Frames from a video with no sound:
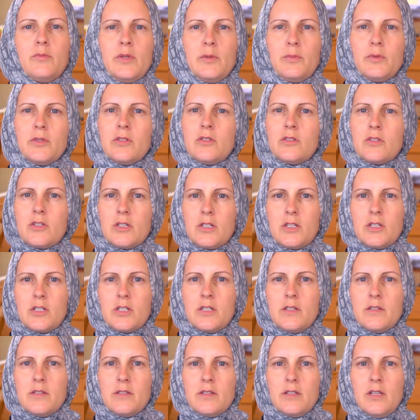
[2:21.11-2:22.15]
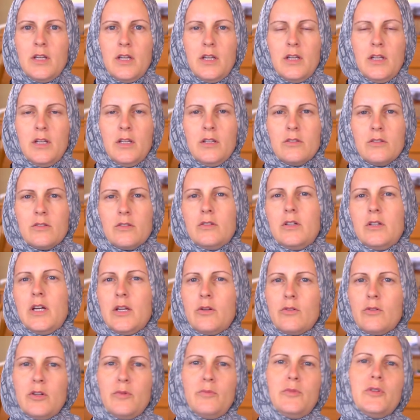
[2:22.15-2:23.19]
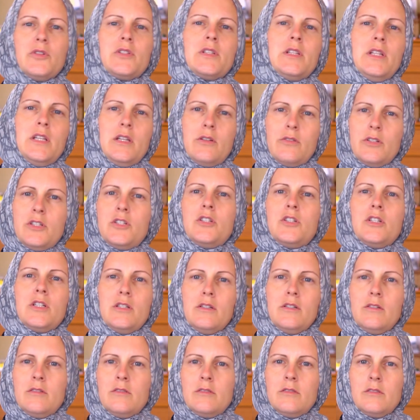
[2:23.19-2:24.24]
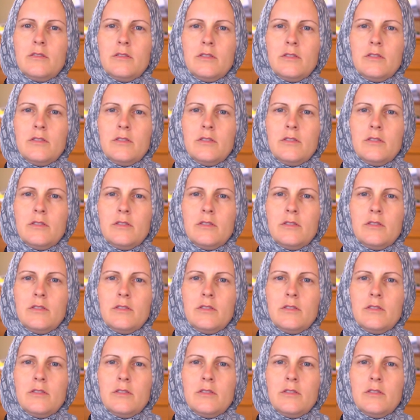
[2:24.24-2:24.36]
people's churches. So I grew up mostly Christian.